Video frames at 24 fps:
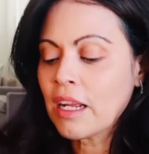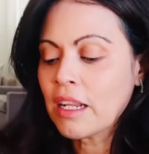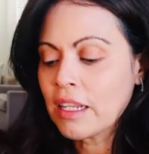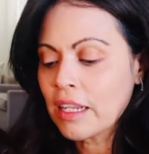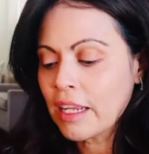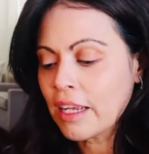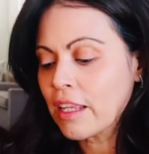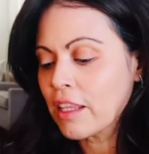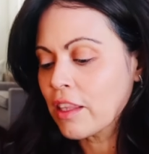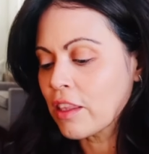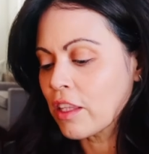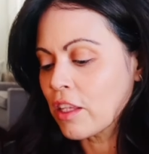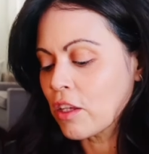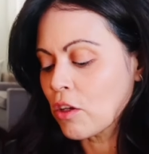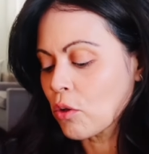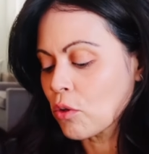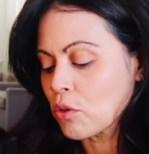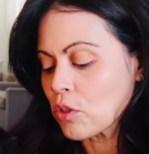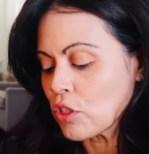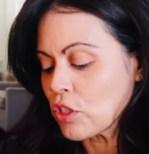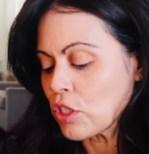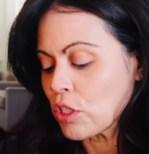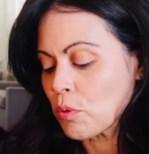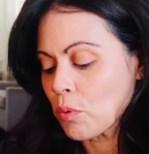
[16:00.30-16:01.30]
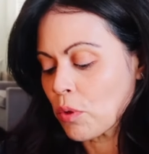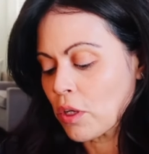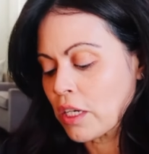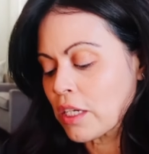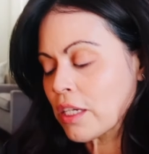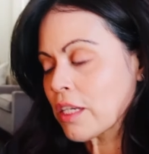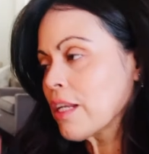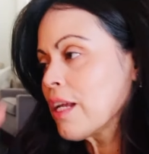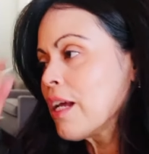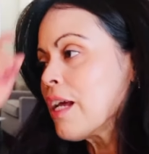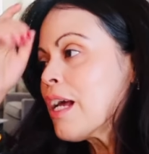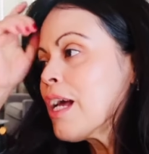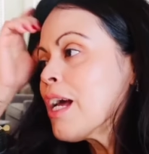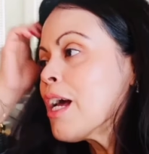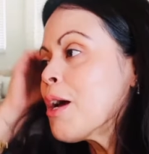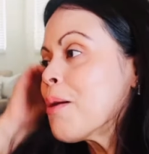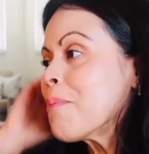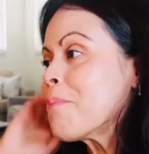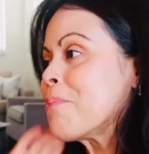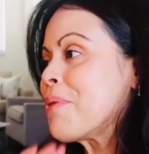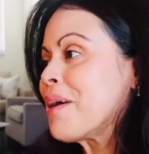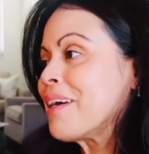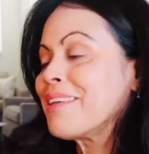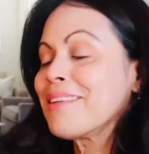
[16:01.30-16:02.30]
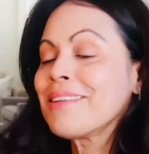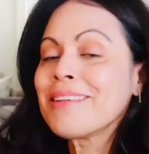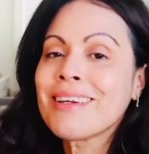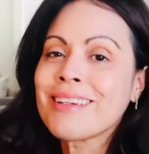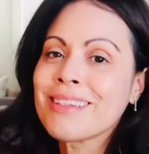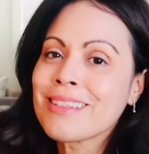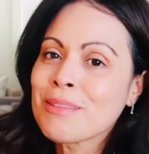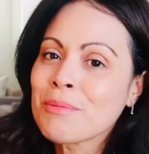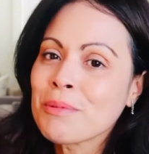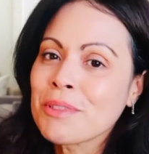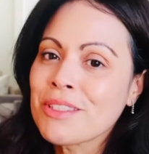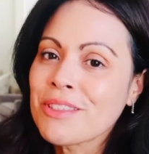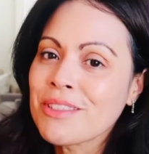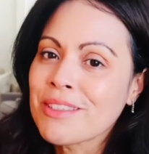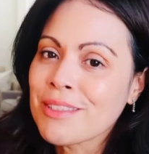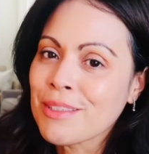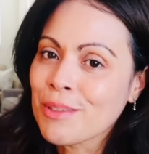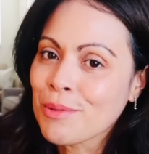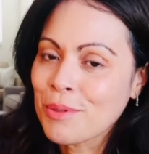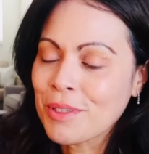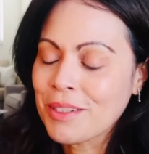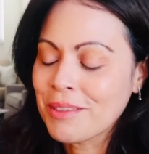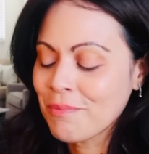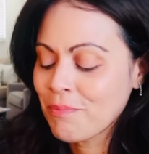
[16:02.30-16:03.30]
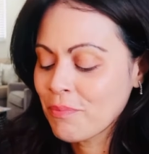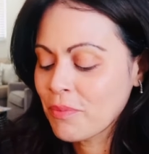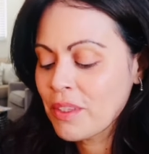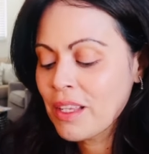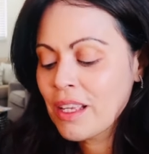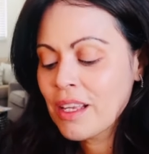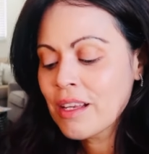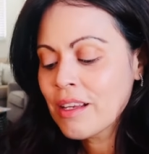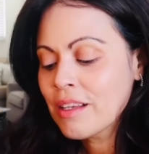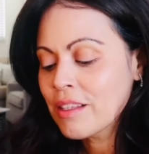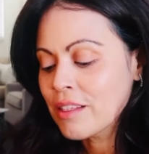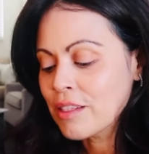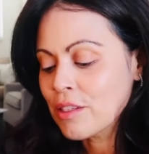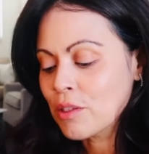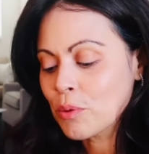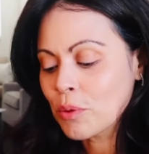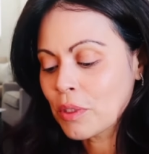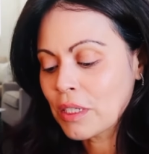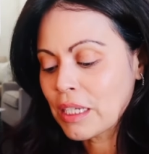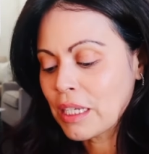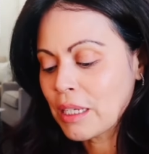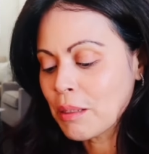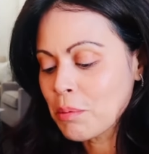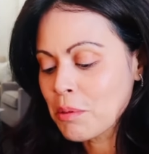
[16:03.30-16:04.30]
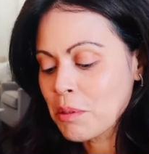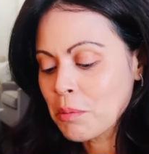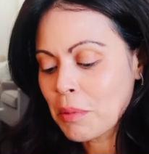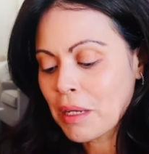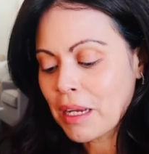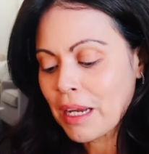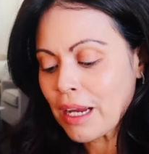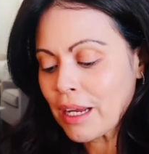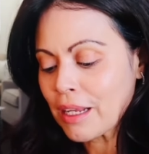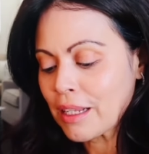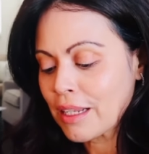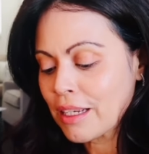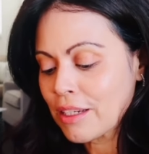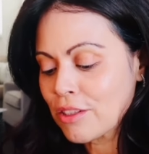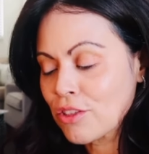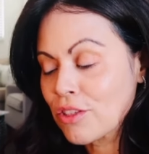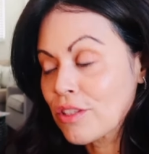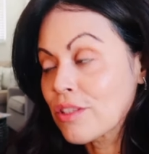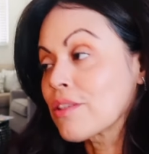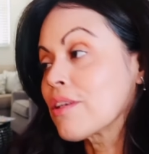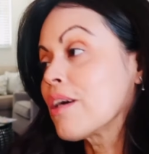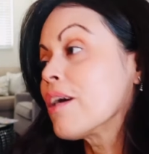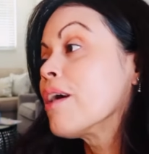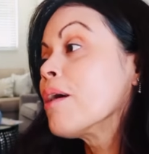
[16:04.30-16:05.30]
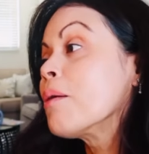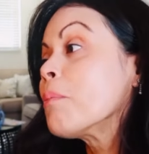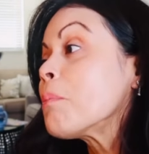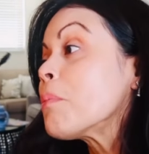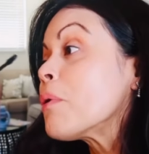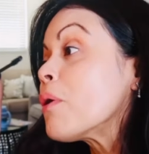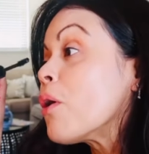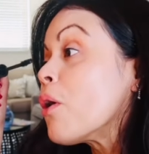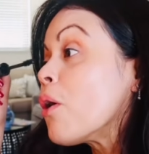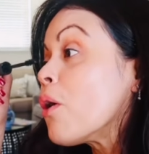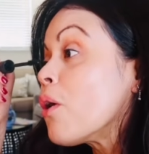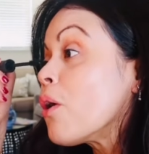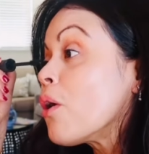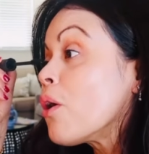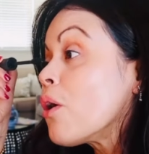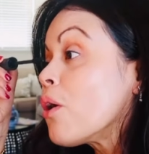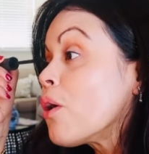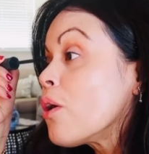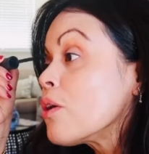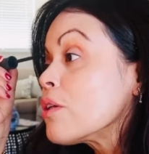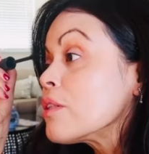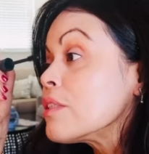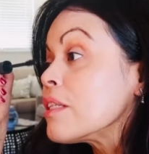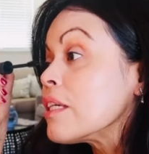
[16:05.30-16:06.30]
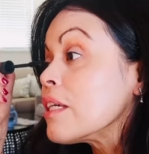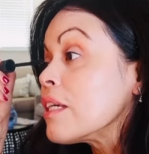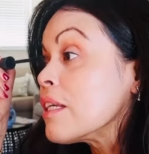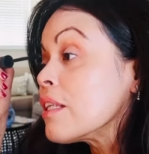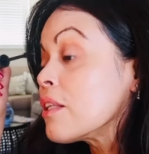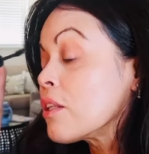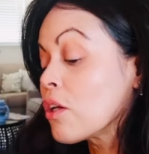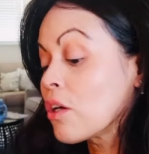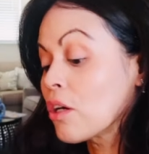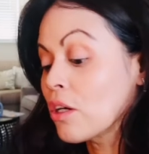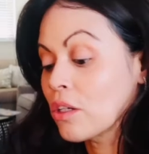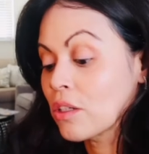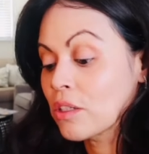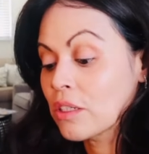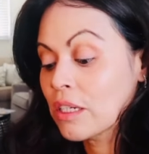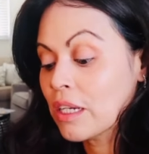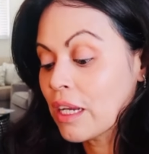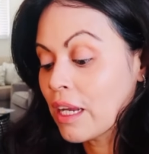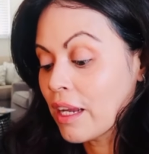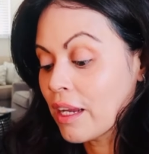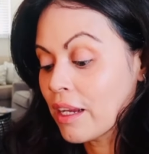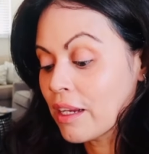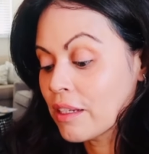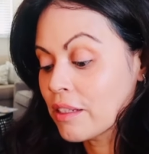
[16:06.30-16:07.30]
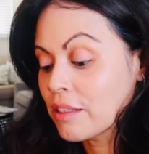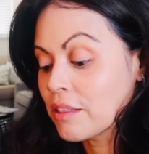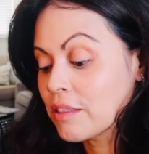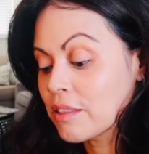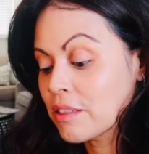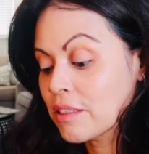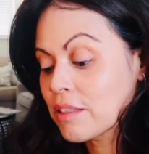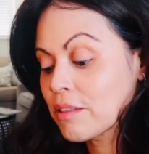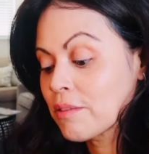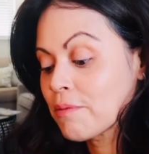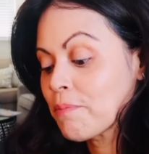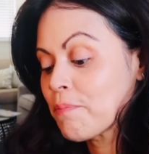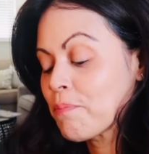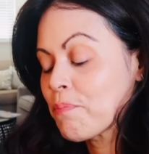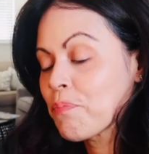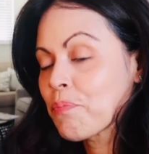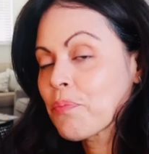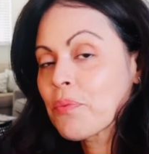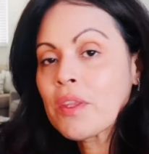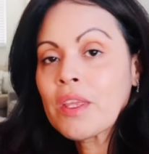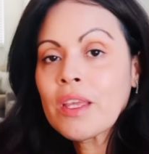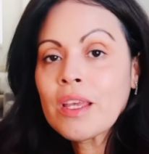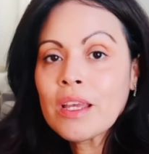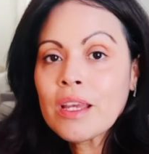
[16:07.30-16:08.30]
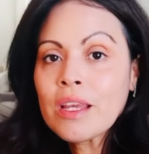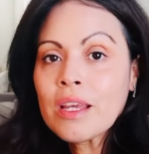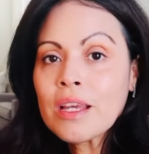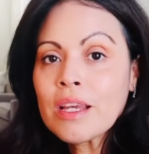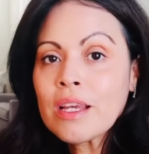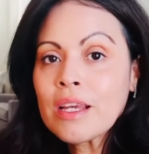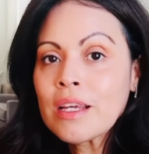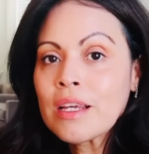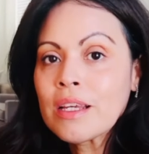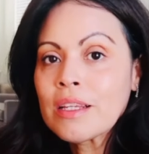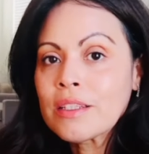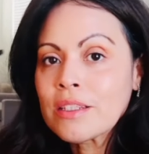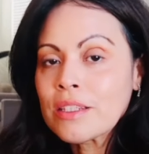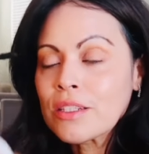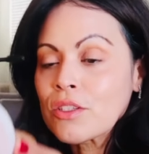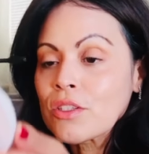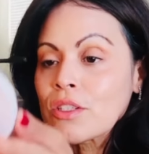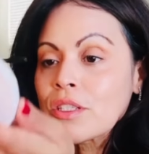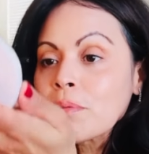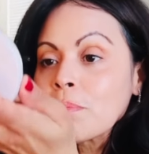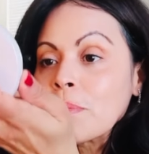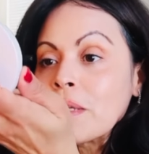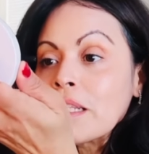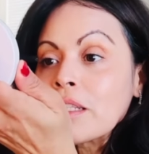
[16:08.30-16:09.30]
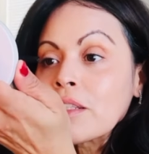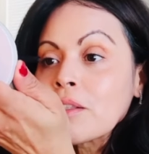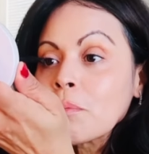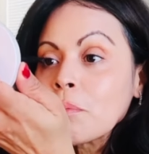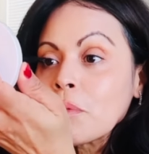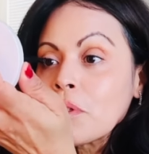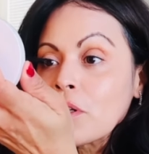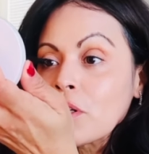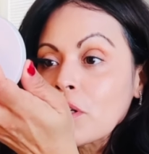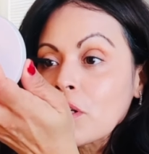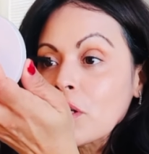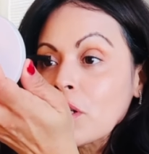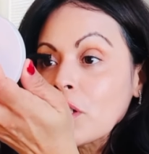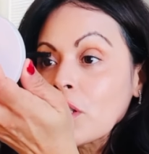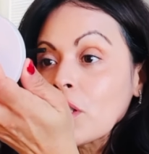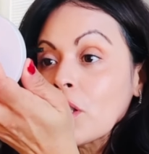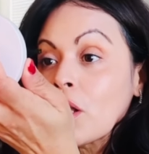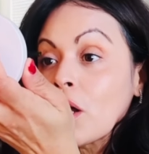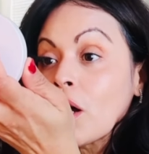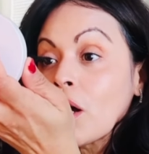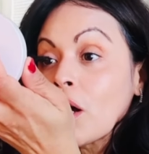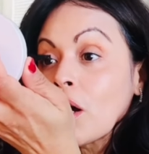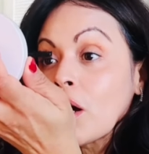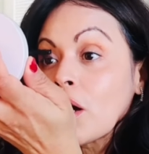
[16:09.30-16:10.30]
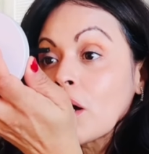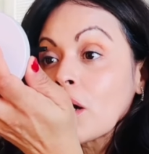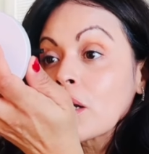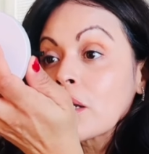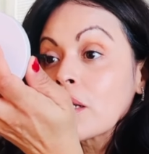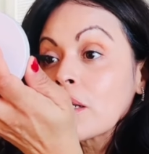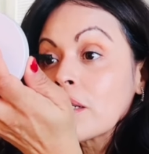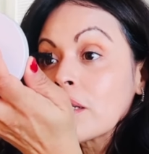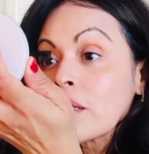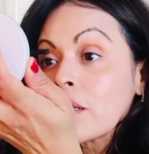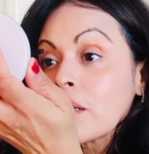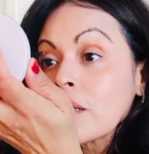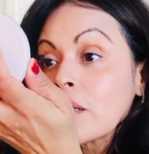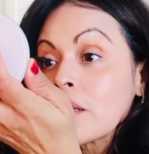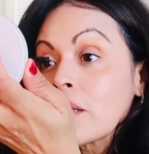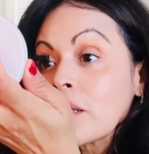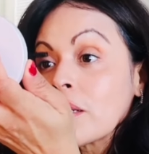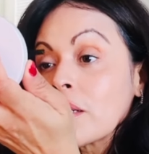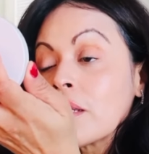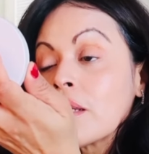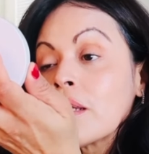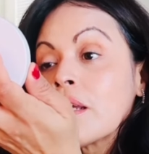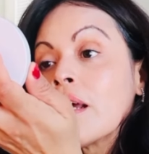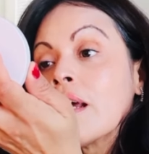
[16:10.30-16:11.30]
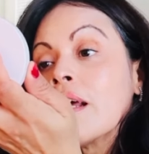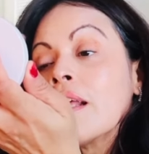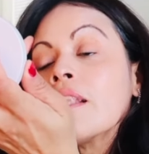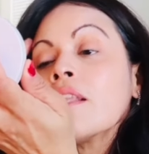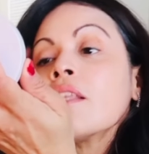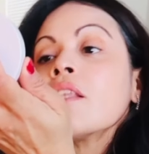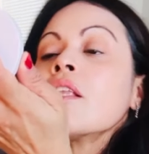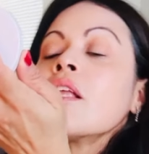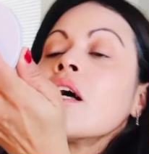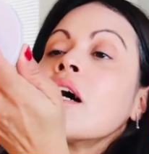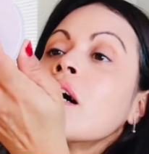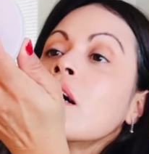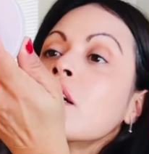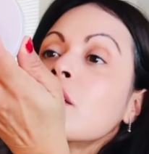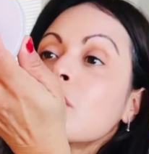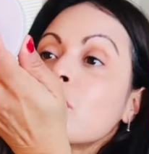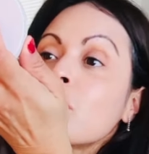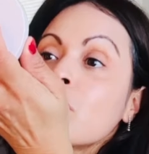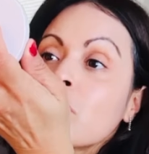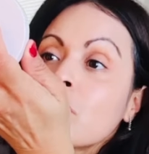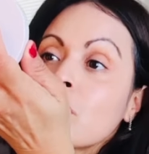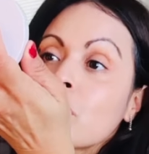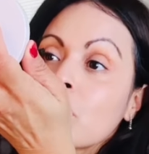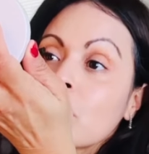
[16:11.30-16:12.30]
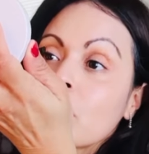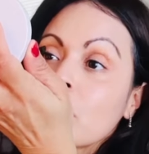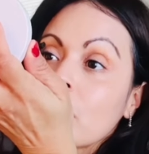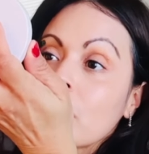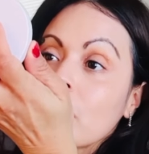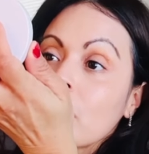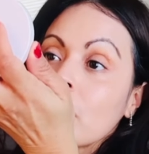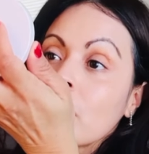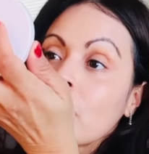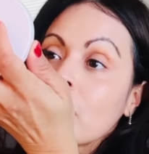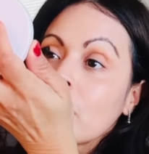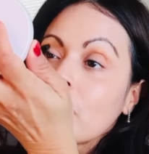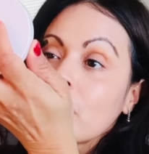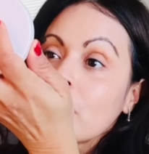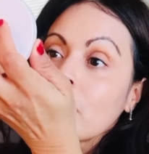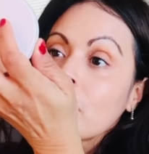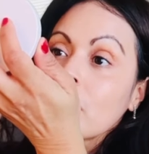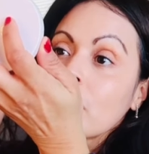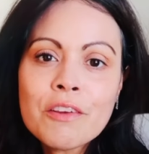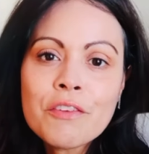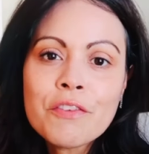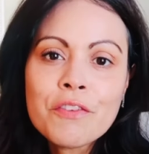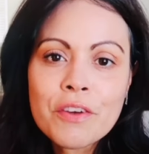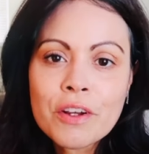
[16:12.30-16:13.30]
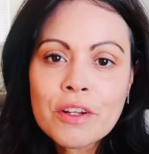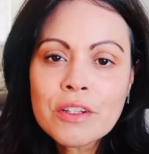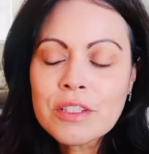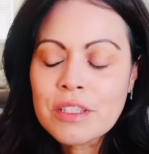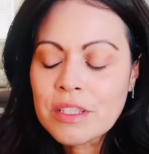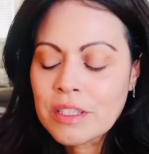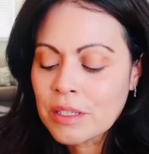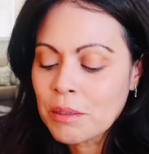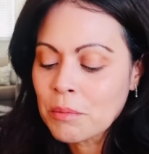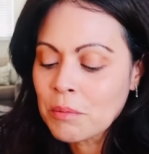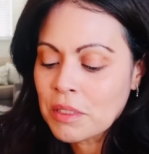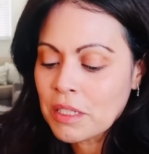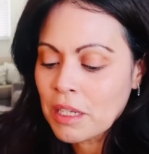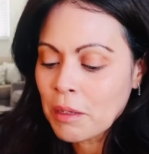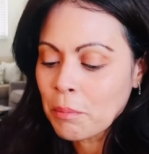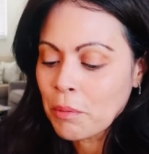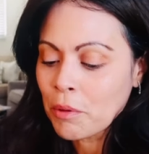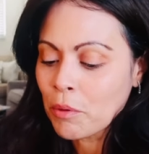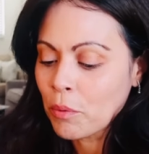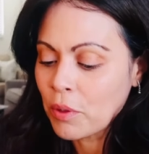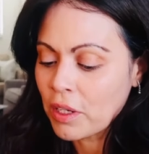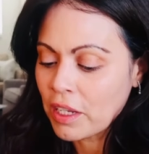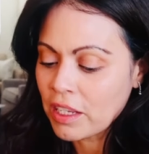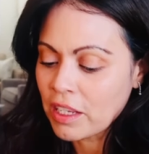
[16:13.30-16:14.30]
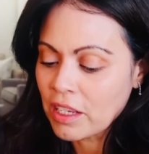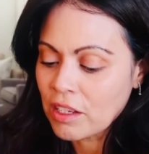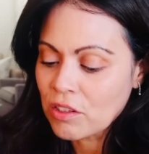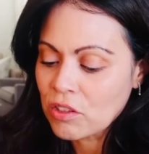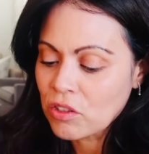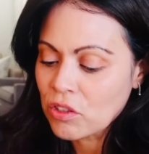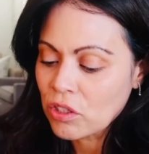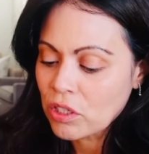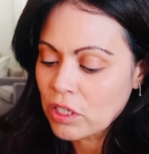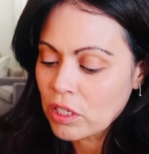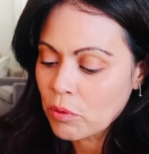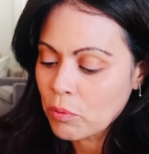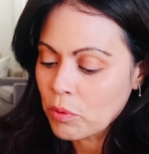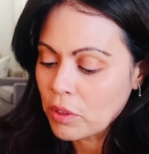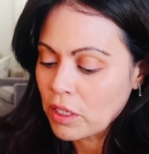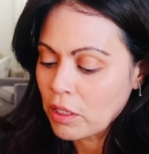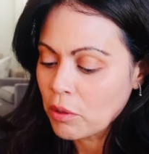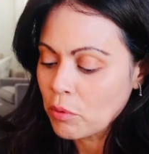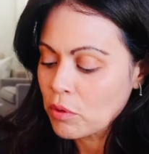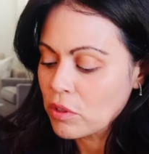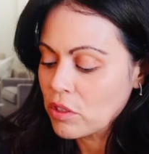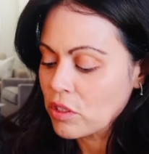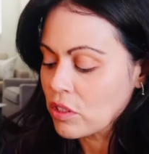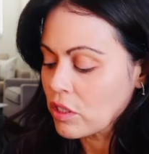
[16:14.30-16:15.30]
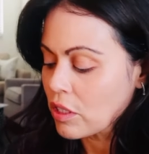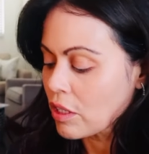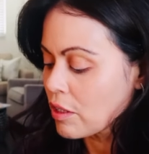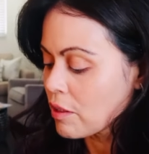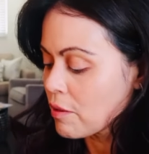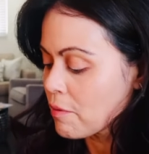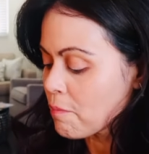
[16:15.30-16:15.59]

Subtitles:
I like the OG one, but not as much as this one. This one keeps my eyelashes up all day long, and they just make them look long and lush. I felt some type of way yesterday when I was